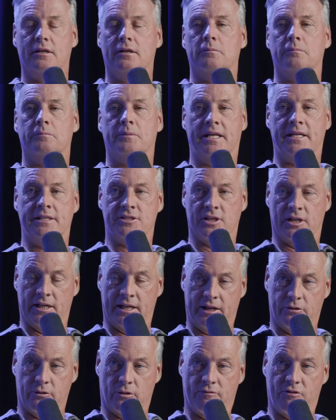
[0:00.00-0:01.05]
but he's the
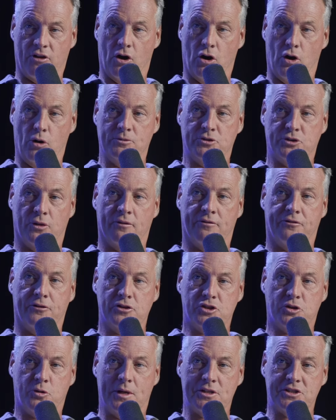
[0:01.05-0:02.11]
leader of the home. So the
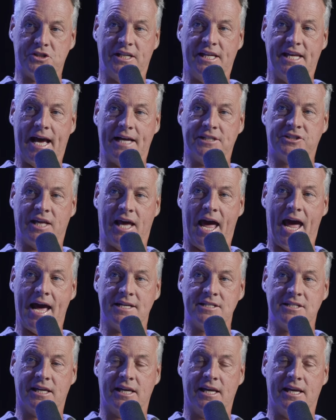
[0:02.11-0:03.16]
first question he has to
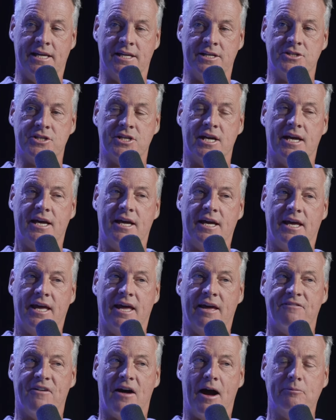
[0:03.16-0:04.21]
ask is,
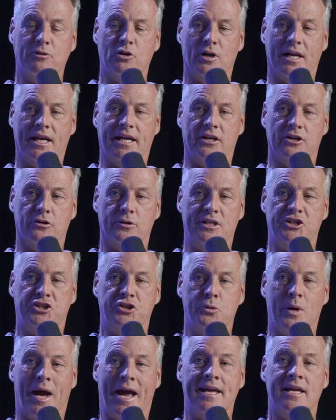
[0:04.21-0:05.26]
if I'm going to enter
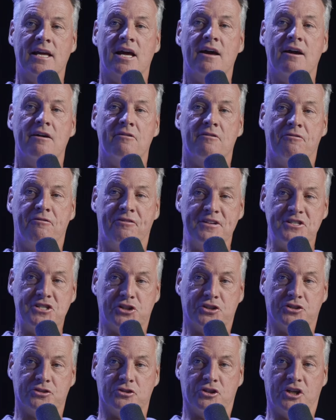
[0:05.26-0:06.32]
into a
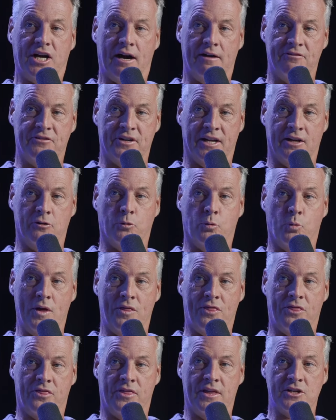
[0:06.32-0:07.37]
physical covenant
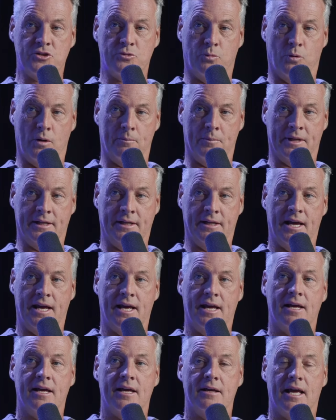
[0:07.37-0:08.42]
with this woman,
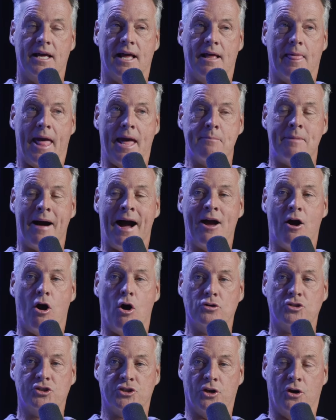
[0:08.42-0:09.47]
am I
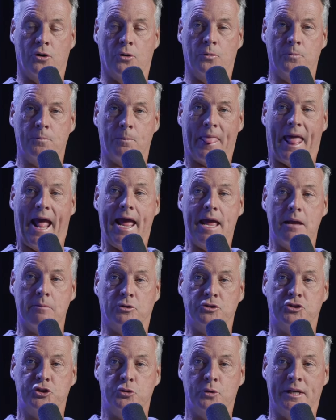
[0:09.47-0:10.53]
also
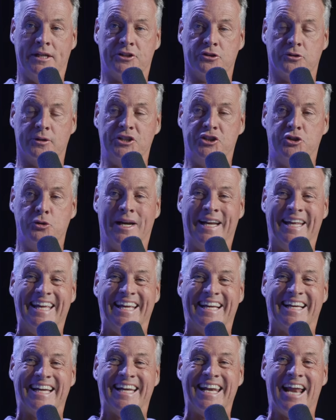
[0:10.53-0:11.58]
able to enter into an
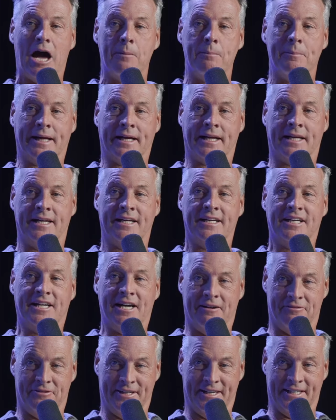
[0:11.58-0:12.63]
economic
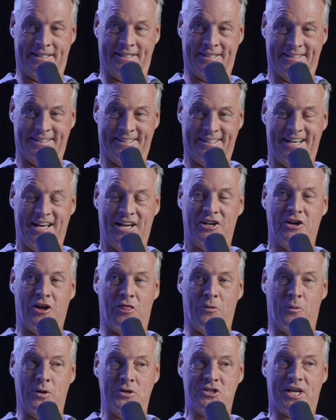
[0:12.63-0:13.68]
covenant. Mm. In
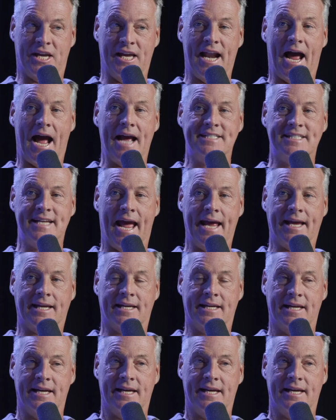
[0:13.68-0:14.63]
other words, can I take